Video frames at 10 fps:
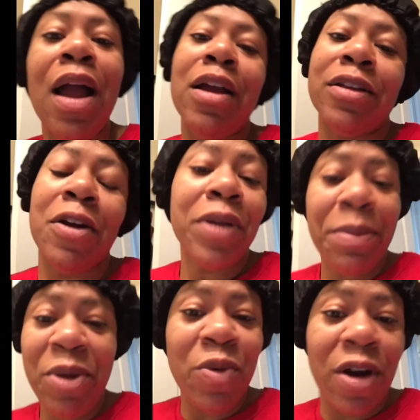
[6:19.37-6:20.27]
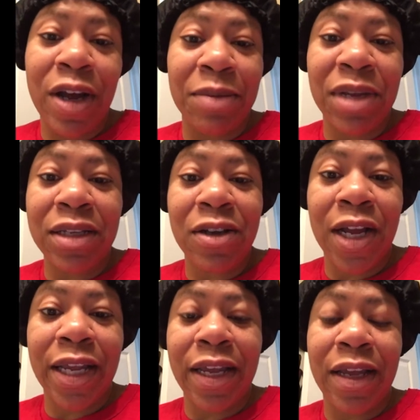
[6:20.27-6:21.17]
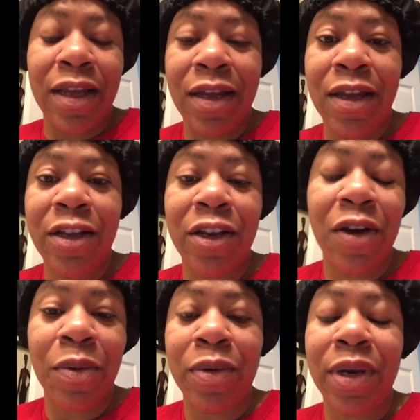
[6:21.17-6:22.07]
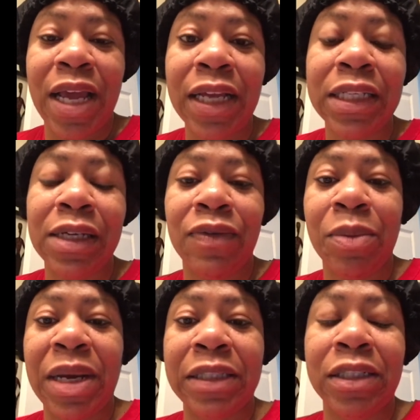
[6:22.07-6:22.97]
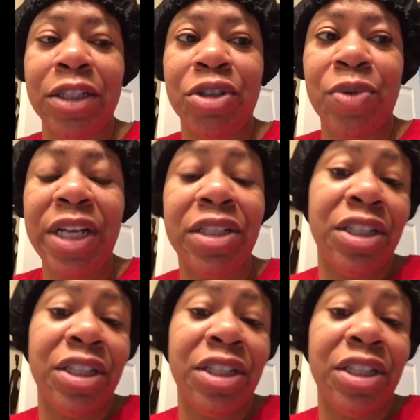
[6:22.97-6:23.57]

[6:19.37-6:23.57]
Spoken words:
Don't get me wrong, I'm not talking, negative about the situation.